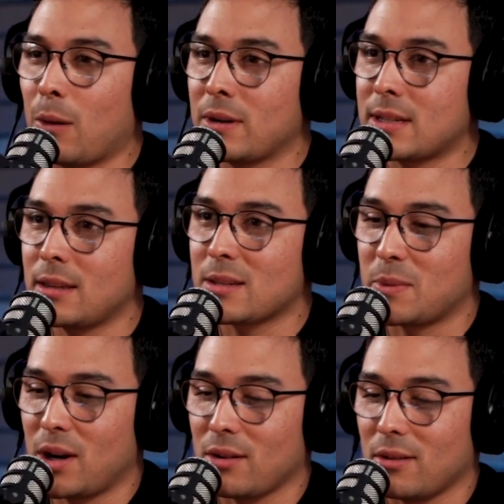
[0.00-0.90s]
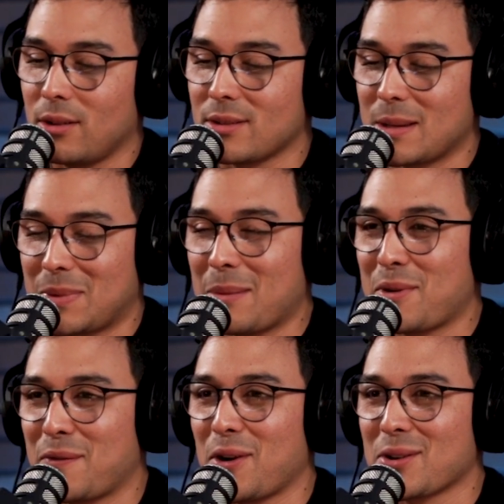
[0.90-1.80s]
want to say this, bro. On
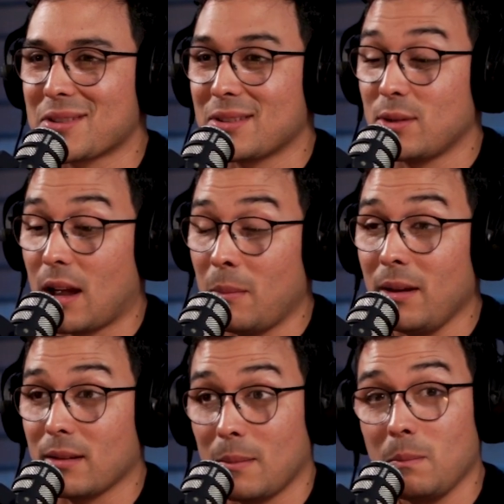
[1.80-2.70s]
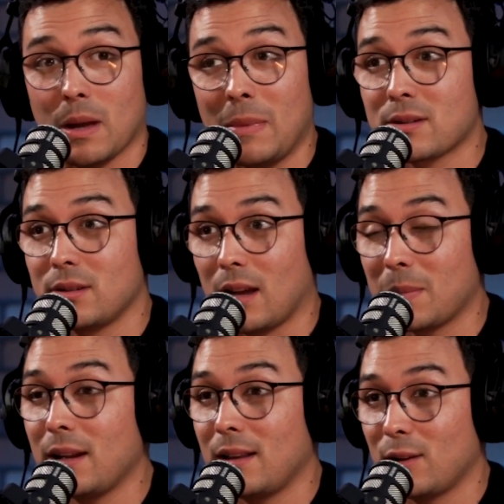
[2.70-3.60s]
September 1st, dude, I'm
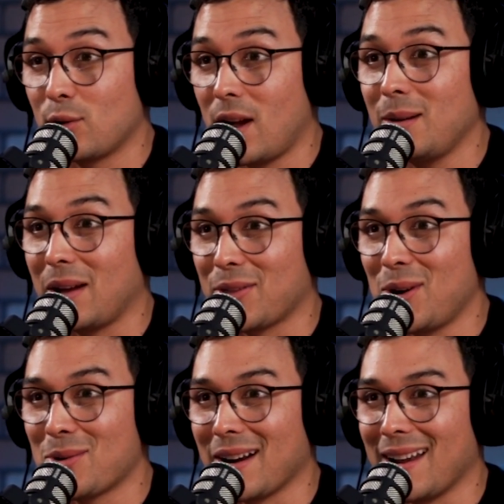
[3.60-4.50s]
getting a little knot in my throat right